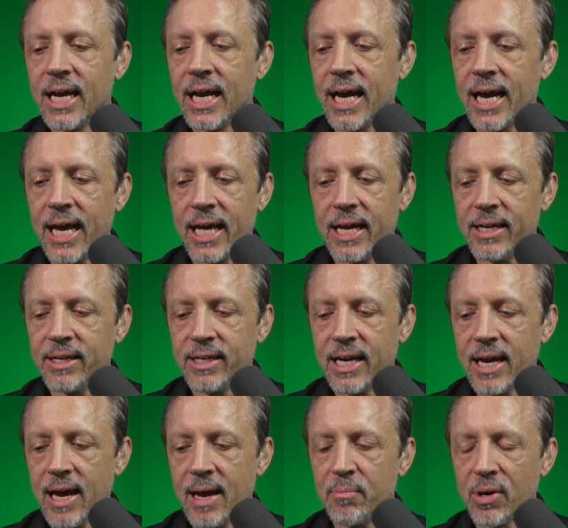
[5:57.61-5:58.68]
I
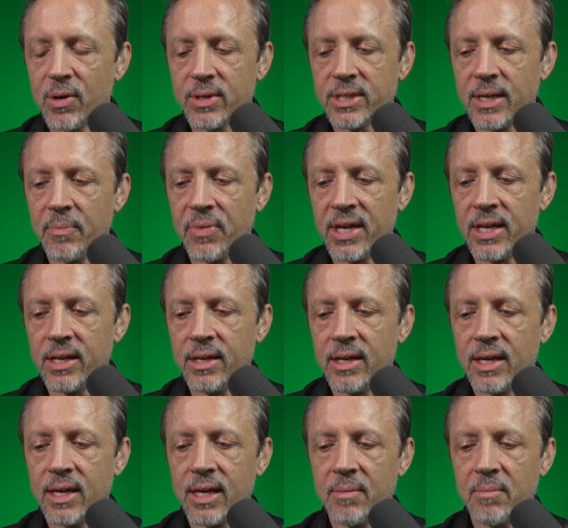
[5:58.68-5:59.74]
got I broke something,
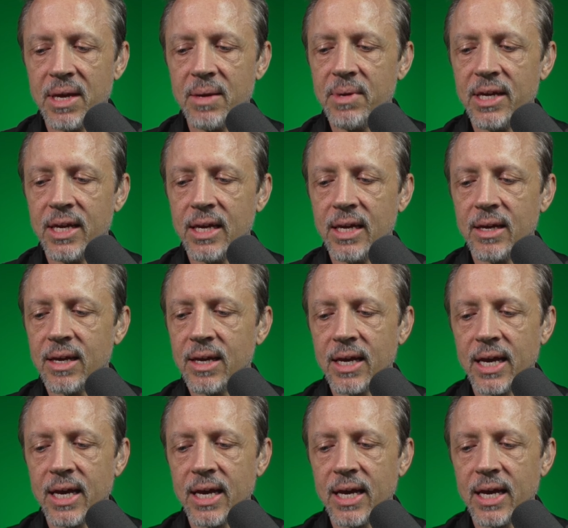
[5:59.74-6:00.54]
and maybe uh,